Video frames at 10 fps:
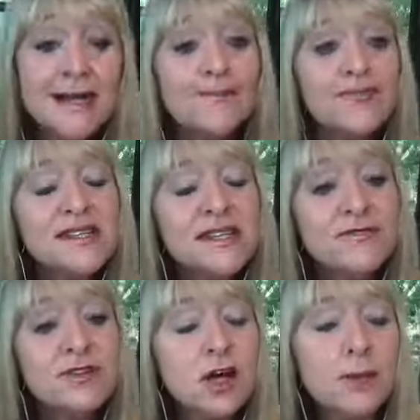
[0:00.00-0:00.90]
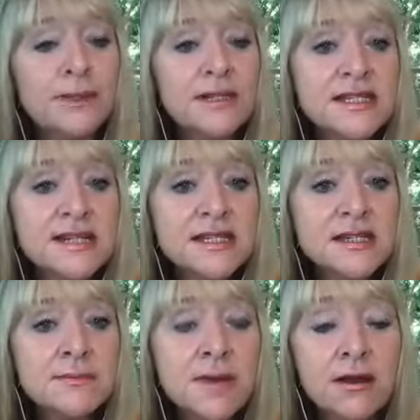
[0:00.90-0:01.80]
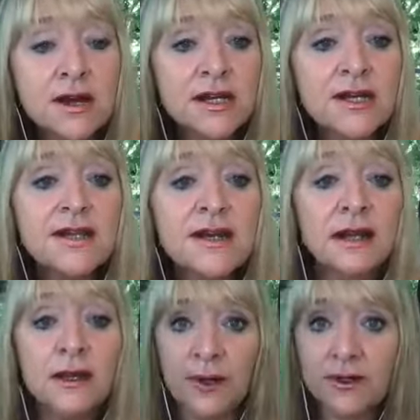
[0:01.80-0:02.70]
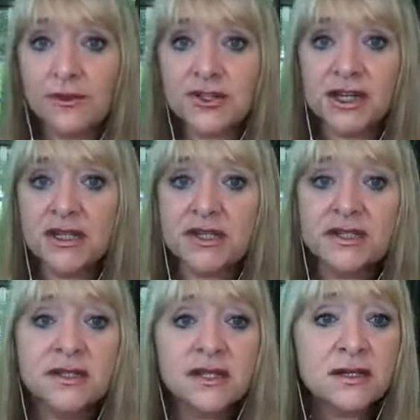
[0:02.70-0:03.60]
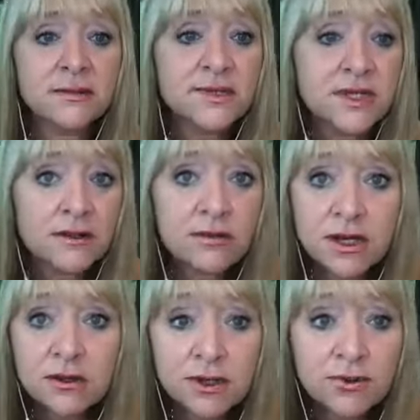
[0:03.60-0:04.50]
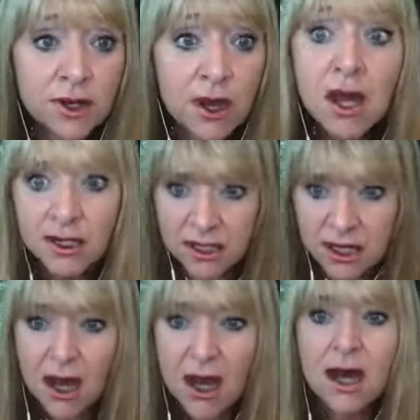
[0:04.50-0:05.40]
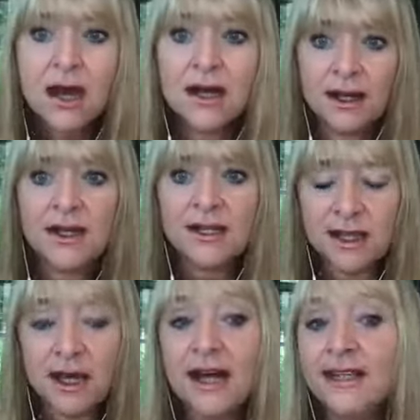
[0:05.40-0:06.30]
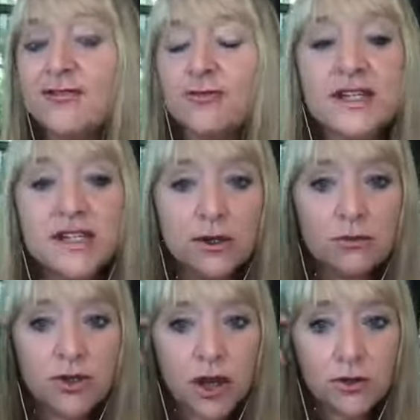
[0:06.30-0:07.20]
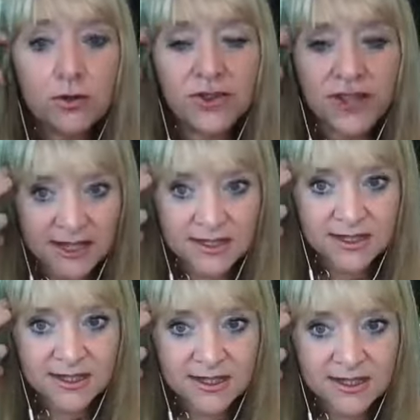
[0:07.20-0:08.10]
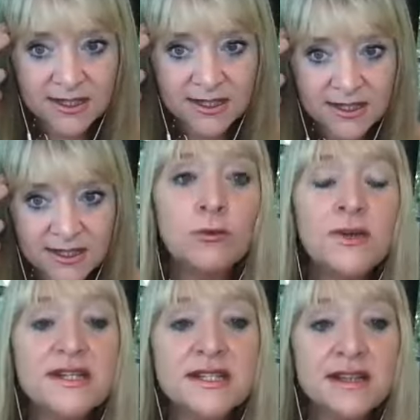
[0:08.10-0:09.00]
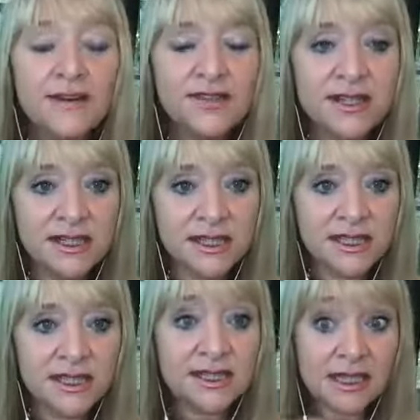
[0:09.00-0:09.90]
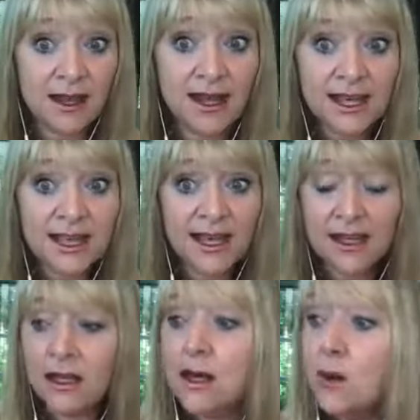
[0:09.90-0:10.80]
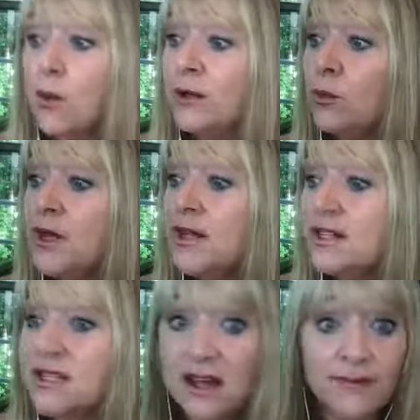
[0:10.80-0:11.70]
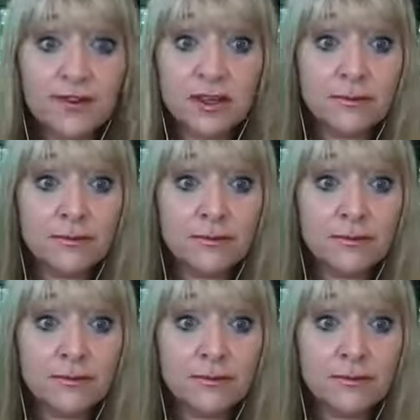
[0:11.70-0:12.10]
There's even a couple of states in America that are like, we're not changing the time zone. No, no, no. Yeah. And if we don't know this, often we discover these things like that when we discover them